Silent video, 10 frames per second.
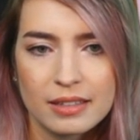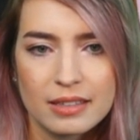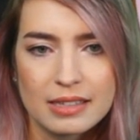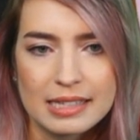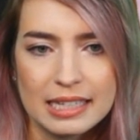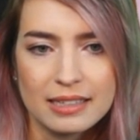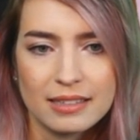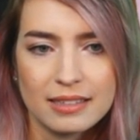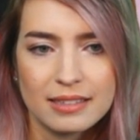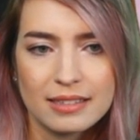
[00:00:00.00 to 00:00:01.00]
See?
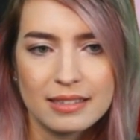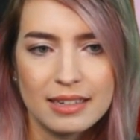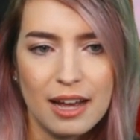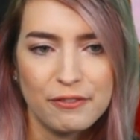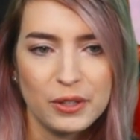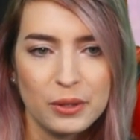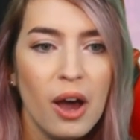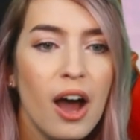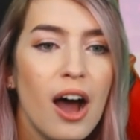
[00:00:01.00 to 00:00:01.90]
A few.